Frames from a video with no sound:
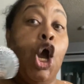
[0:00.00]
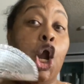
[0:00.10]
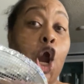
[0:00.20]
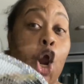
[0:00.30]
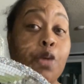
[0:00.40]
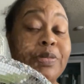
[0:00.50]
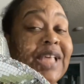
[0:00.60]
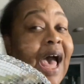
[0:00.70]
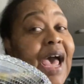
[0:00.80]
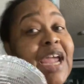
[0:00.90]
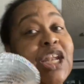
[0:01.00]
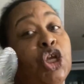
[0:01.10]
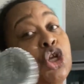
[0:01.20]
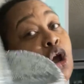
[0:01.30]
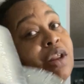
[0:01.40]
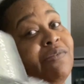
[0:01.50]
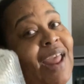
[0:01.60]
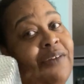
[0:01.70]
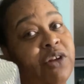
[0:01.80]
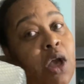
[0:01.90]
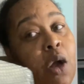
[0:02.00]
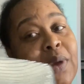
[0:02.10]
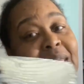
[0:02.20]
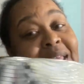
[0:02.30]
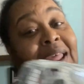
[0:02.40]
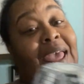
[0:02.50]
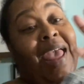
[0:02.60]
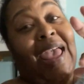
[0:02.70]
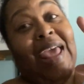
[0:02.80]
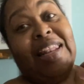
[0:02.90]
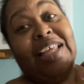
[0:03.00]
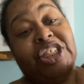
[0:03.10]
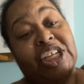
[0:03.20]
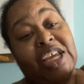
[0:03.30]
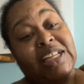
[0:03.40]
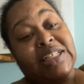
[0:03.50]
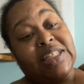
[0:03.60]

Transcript: curbside. You don't even have to go in, and legit,